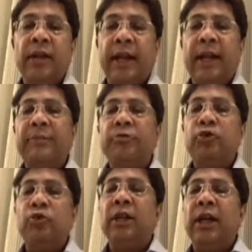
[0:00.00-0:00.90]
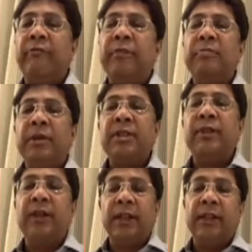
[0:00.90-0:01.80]
And I'm sure the government must have
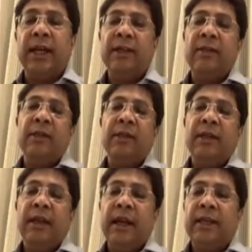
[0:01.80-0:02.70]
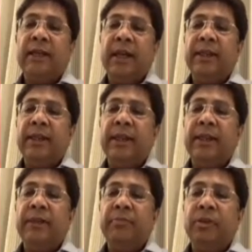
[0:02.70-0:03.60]
done that.
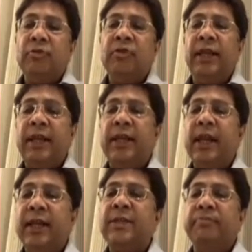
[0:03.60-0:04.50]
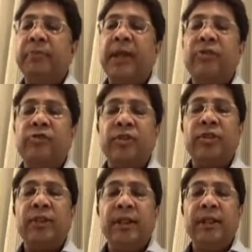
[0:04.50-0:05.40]
And because Cain has a big interest
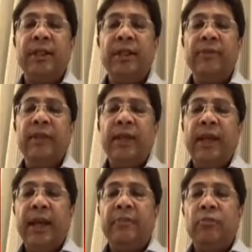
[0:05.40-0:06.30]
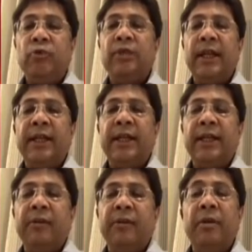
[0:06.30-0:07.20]
in India, and most likely
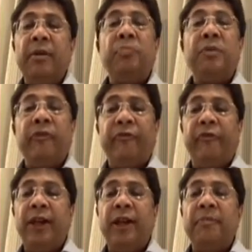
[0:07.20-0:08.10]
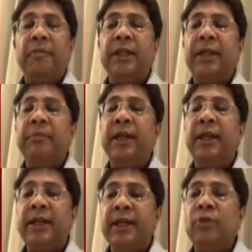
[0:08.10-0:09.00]
it may not be a fair, but they may
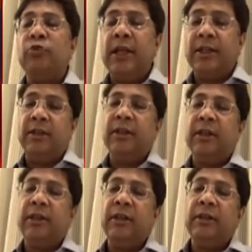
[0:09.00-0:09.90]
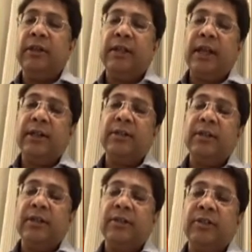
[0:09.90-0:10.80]
agree to that
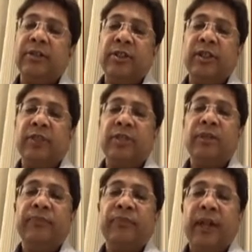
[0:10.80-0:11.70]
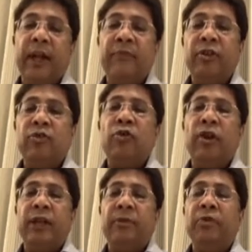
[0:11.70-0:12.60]
suggestion and withdraw
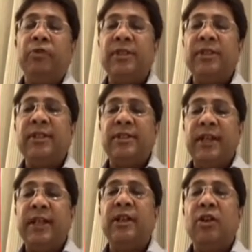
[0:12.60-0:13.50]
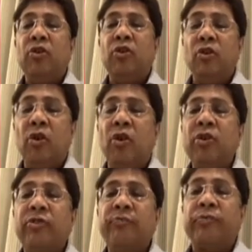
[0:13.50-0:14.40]
it, because this has taken a lot
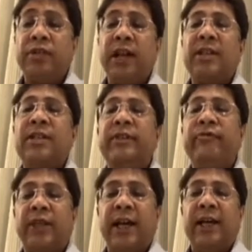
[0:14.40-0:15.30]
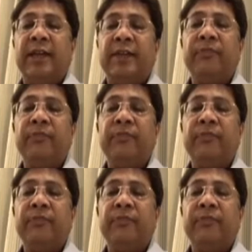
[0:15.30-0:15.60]
of productive time